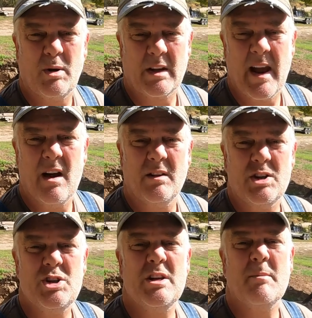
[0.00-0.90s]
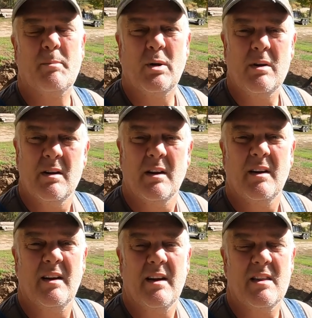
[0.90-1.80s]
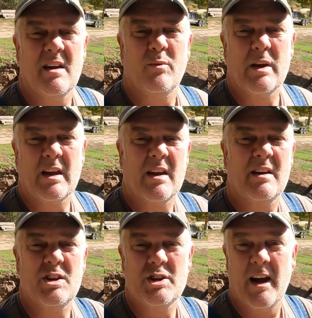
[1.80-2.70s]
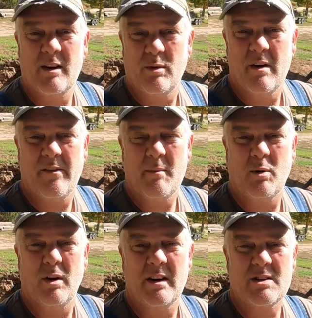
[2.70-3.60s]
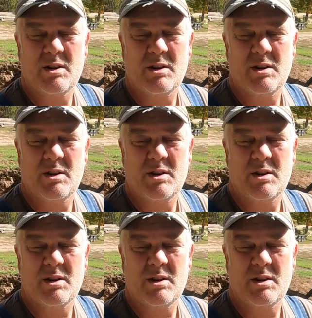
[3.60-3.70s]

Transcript: per gallon cheaper than if we get it in January, February.